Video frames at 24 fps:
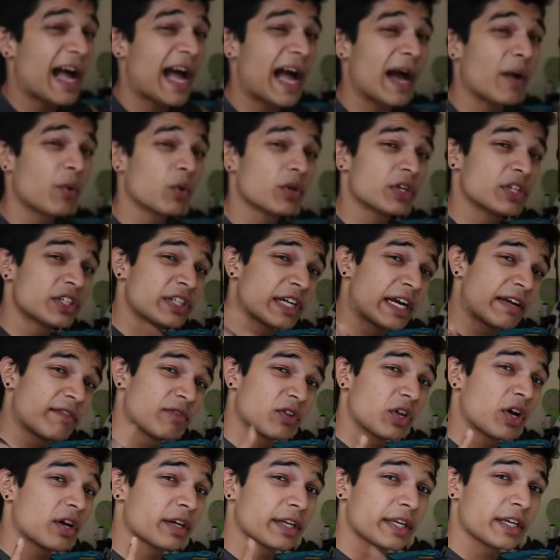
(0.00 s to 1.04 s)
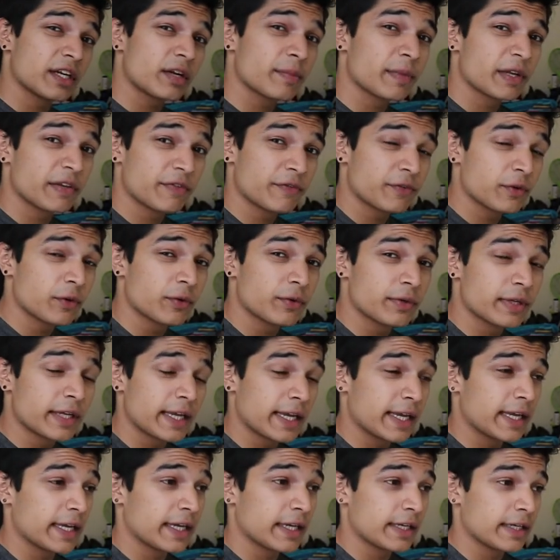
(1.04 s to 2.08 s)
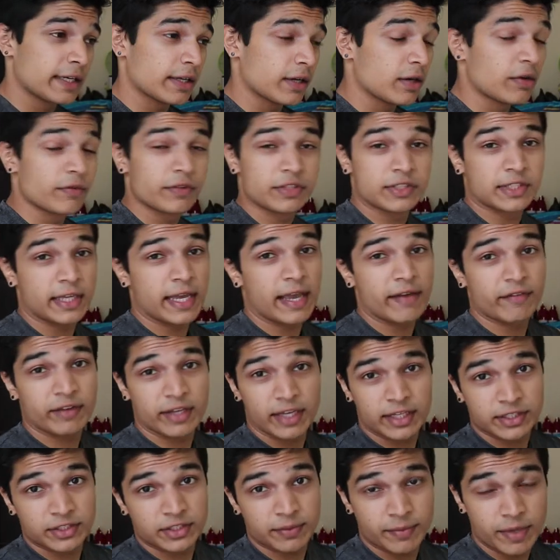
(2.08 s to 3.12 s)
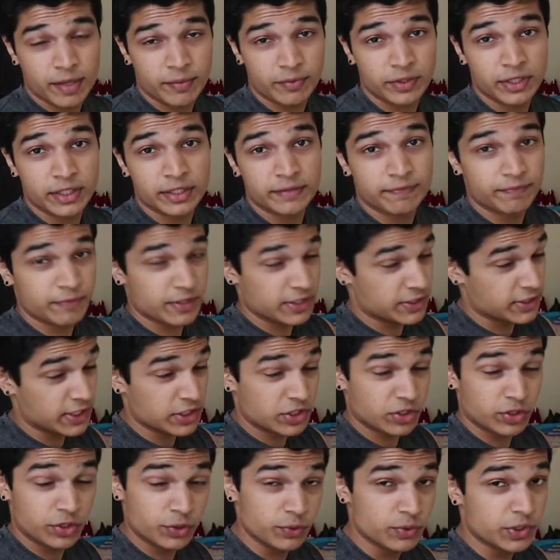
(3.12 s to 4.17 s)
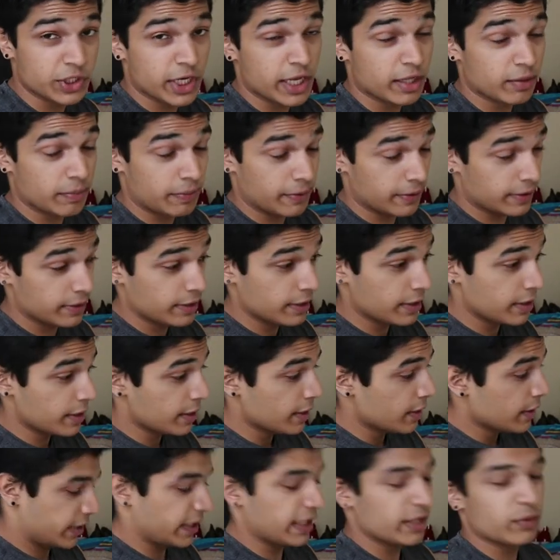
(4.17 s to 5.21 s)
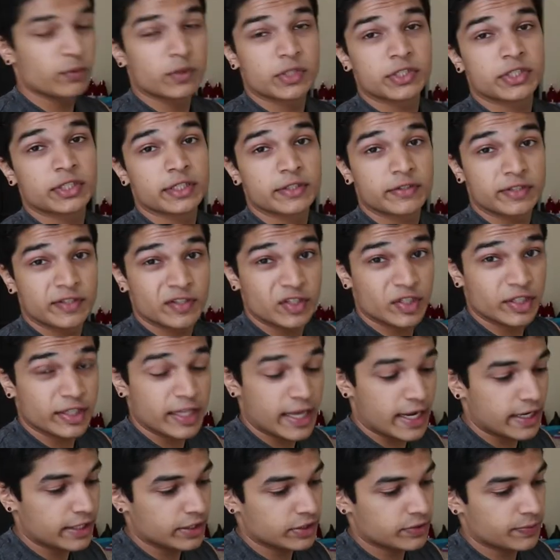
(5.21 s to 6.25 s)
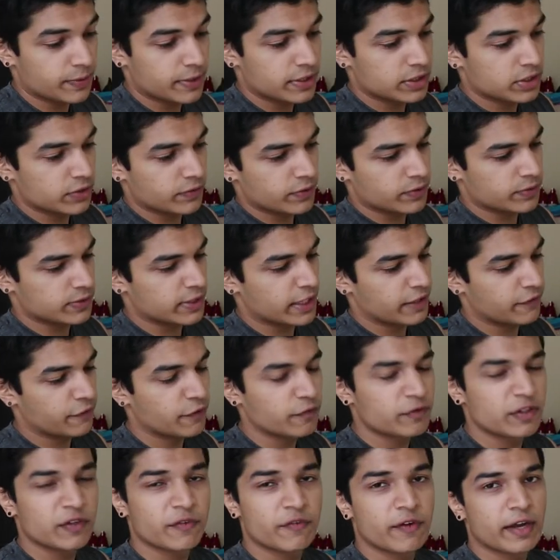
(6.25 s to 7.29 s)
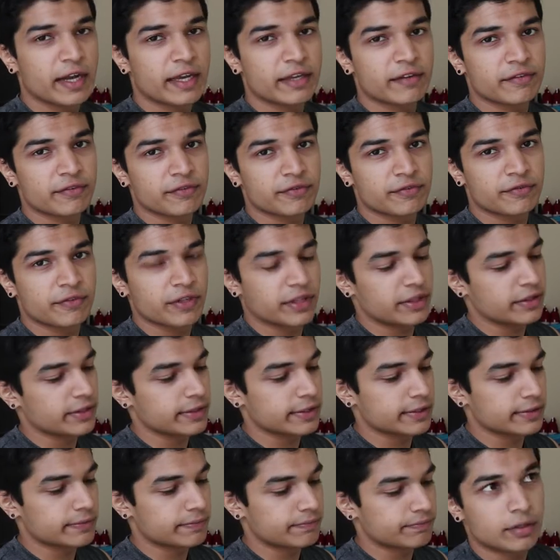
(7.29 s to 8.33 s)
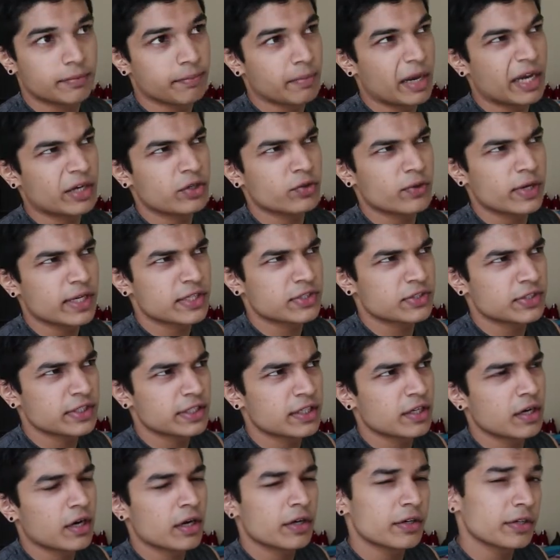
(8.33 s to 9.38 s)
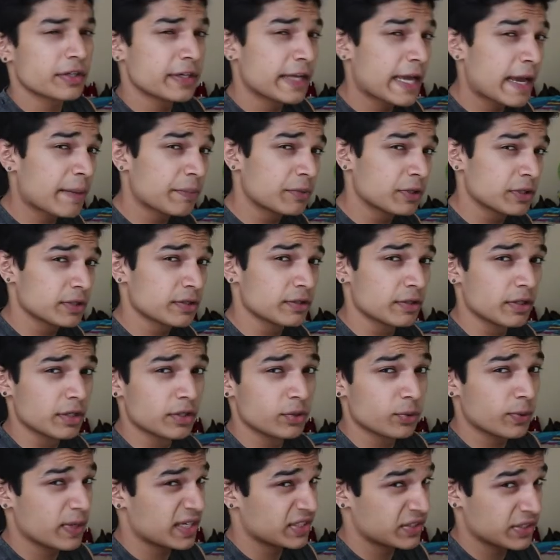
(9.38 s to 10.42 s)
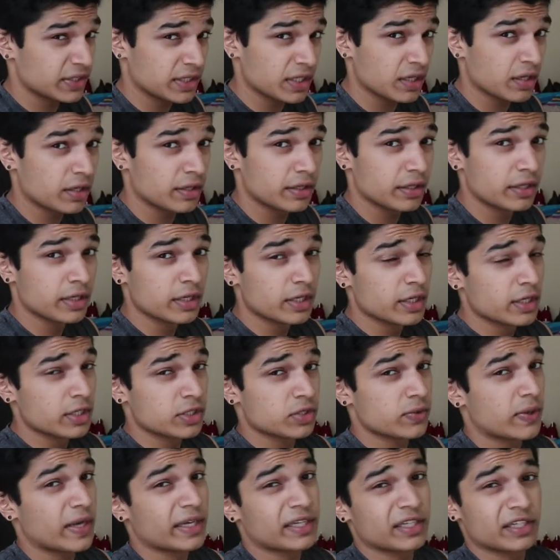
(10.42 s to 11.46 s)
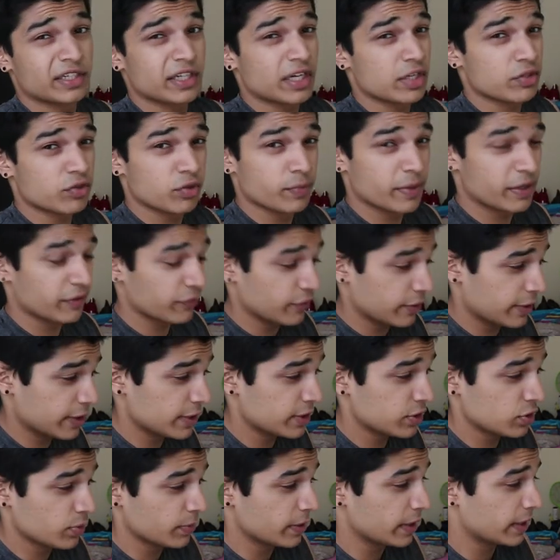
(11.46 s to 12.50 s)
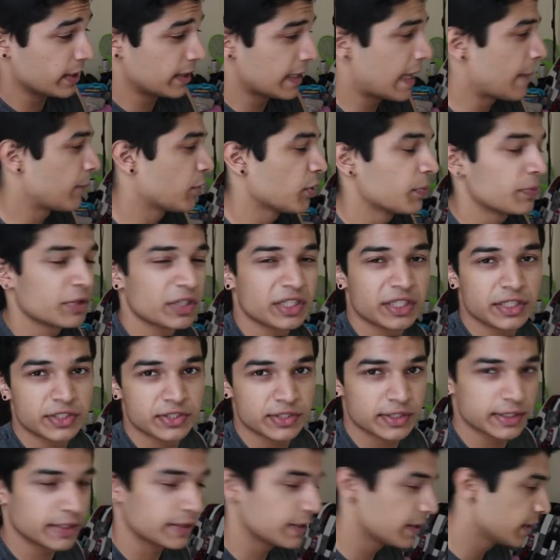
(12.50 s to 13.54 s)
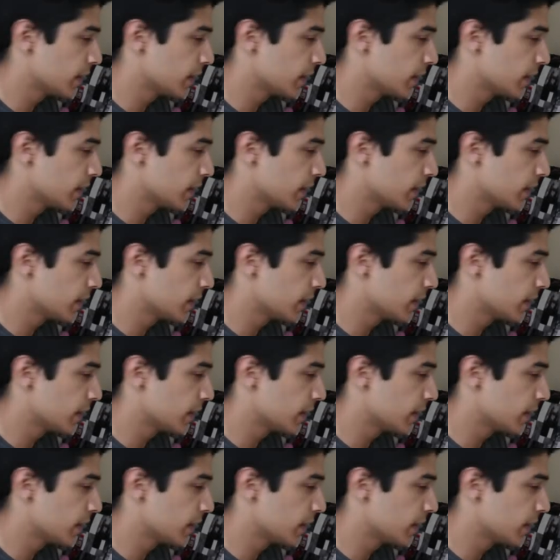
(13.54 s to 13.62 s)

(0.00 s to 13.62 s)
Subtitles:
I want to try vlogging on my phone, and obviously having extra memory is such a huge help. The thing wasn't really that expensive. It was like 55 with the micro SD card adapter to SD card, so I can transfer my footage to my laptop pretty easily.